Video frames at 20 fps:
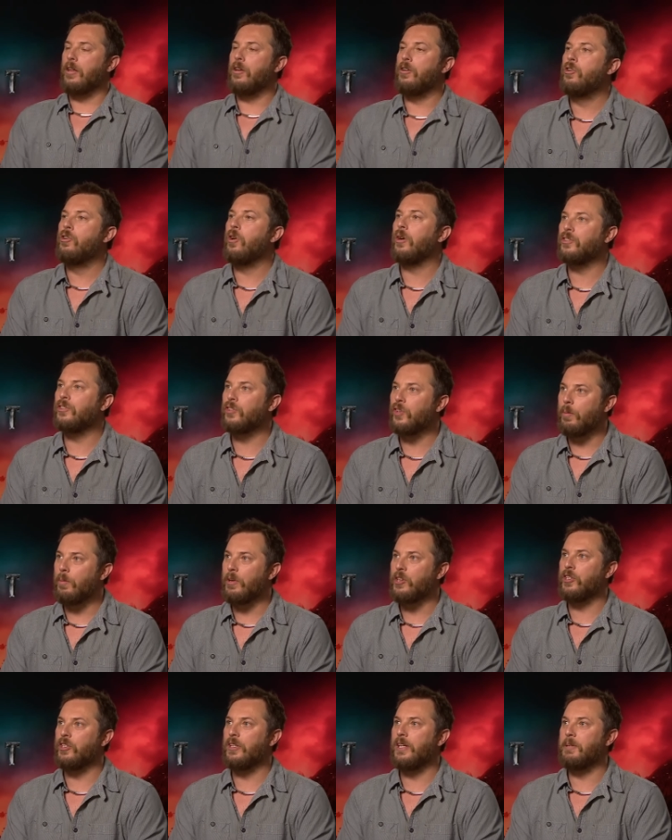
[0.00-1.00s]
Not so
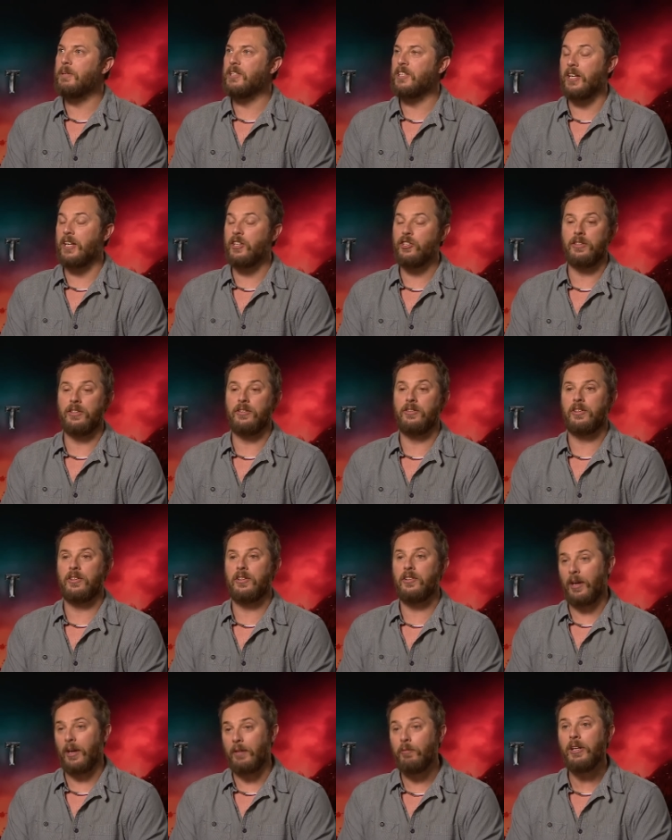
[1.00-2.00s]
much limitations,
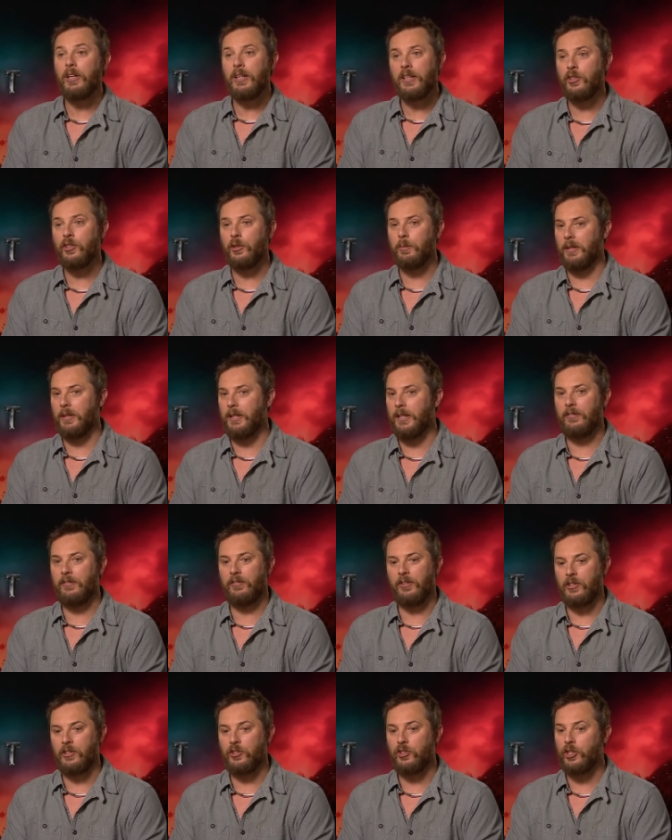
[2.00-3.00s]
because I really do believe
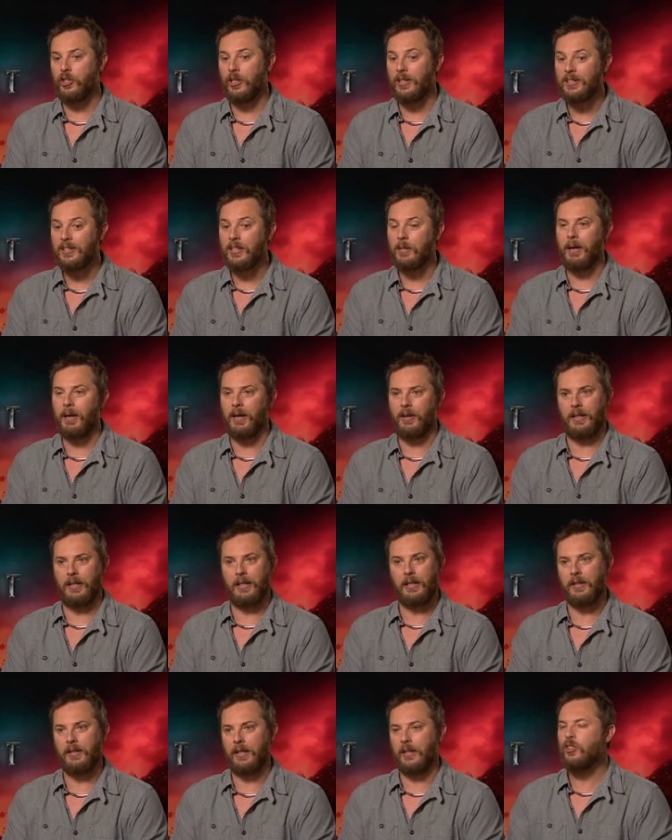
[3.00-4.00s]
that just about
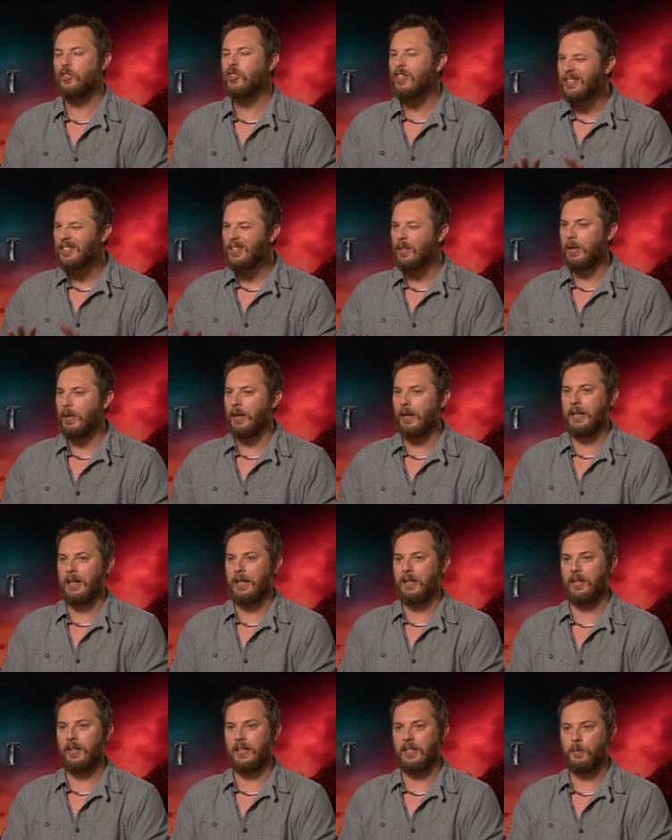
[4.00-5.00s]
anything
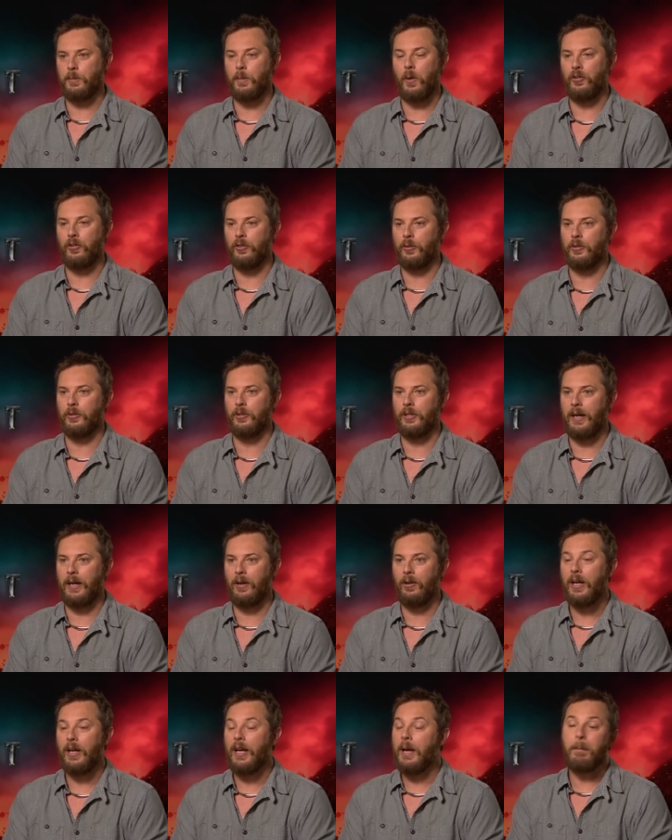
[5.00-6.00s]
is possible
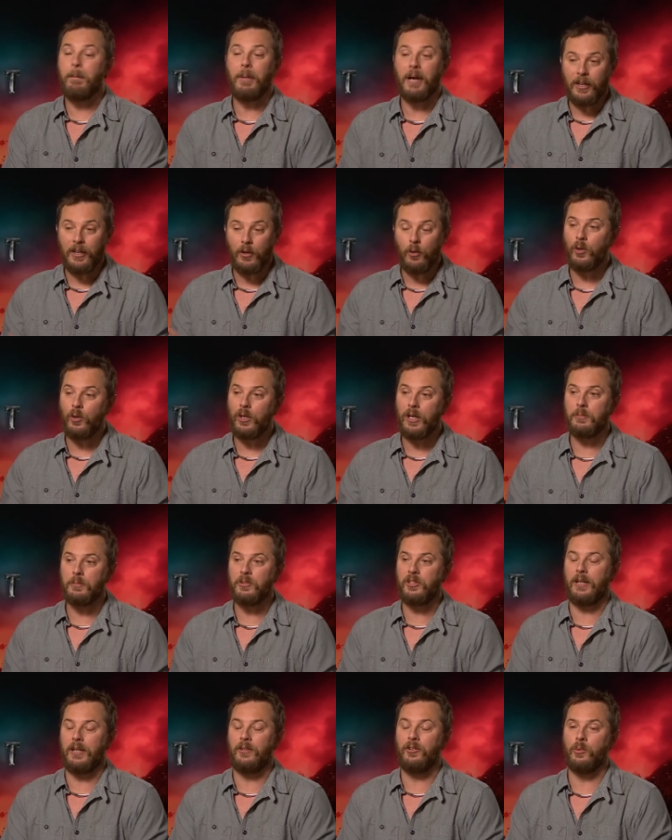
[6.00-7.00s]
now. But it all
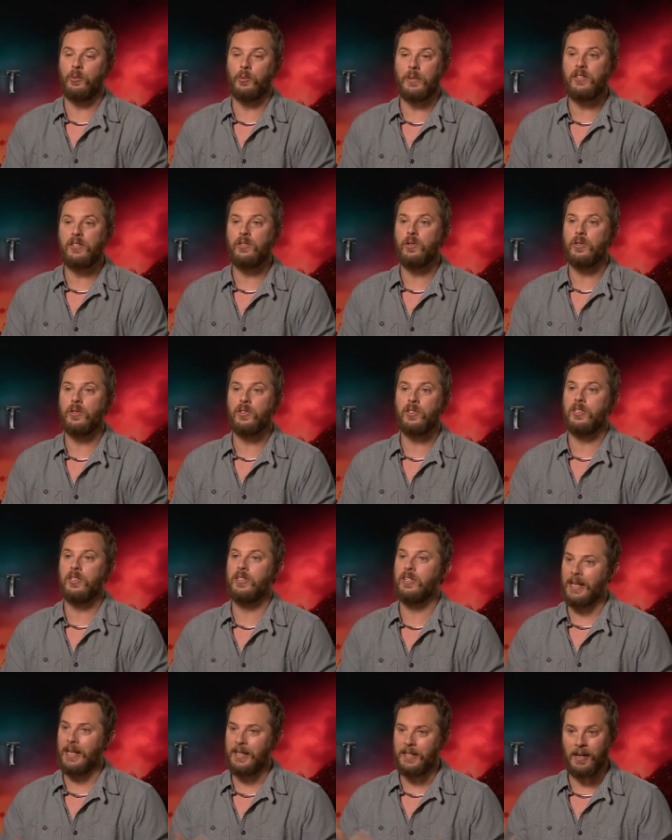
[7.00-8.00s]
comes down to
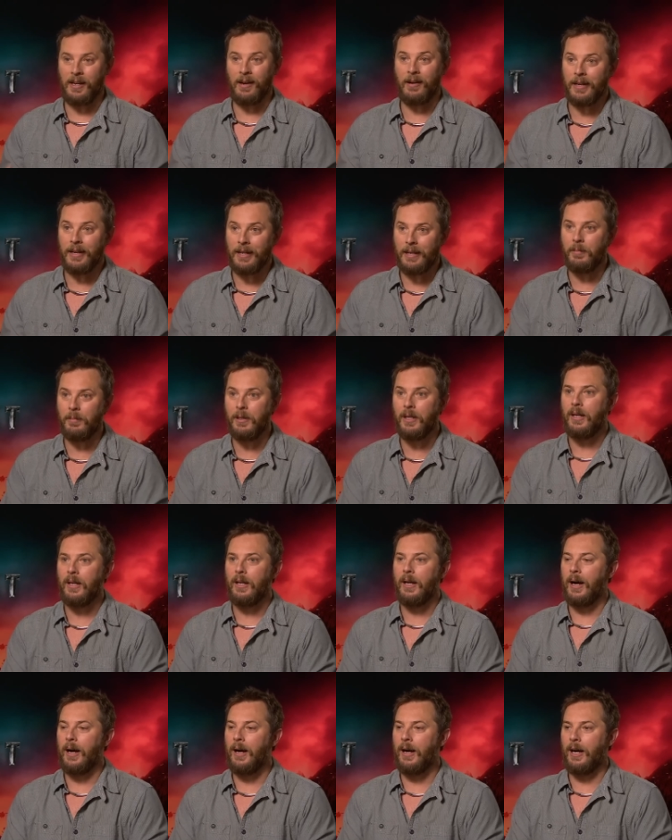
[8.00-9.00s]
resources and time,
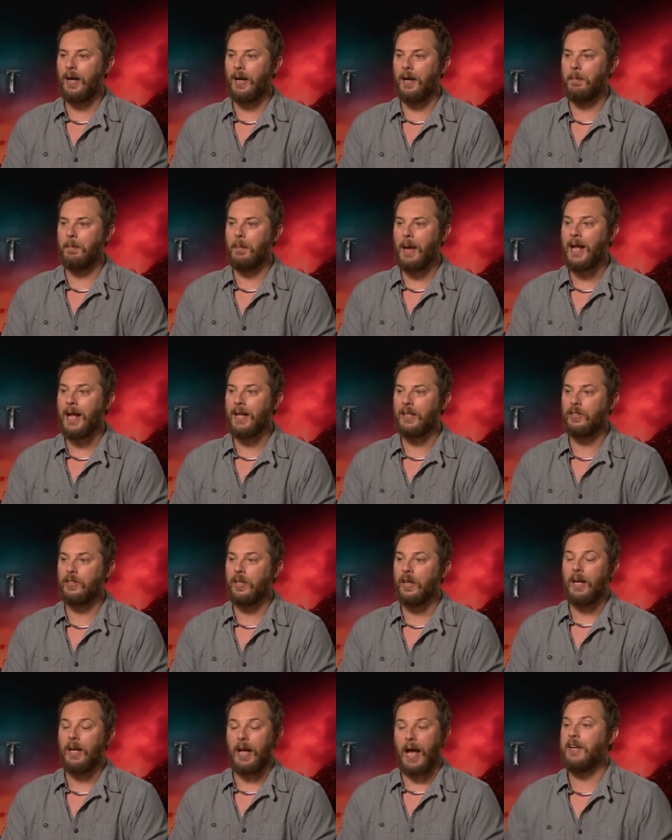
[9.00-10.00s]
and
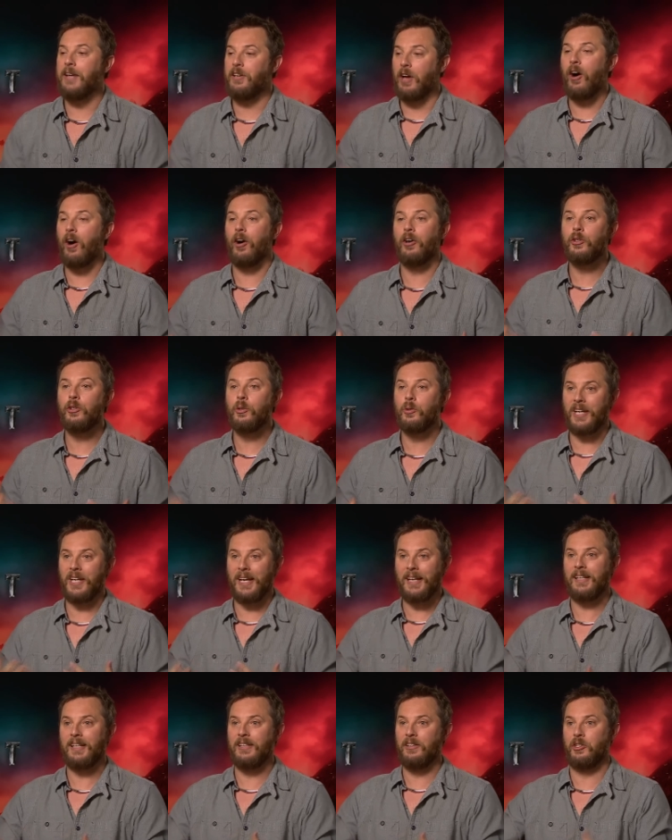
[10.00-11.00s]
are you
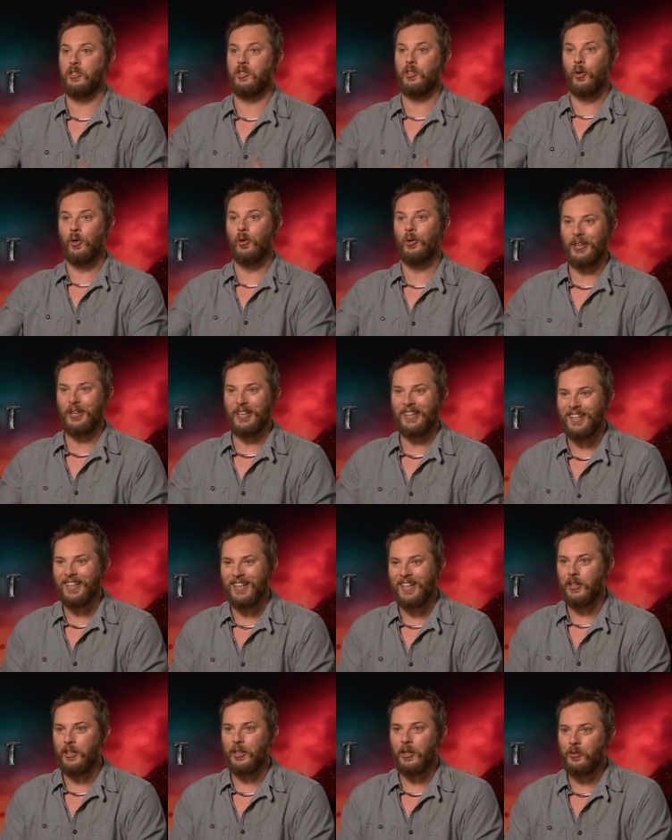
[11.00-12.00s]
telling the story?
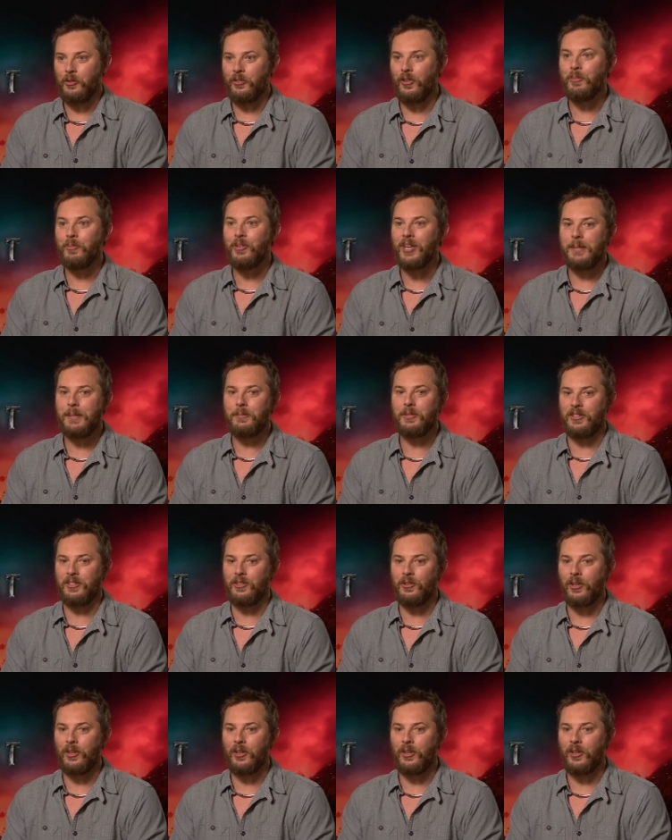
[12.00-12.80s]
You know, sometimes it's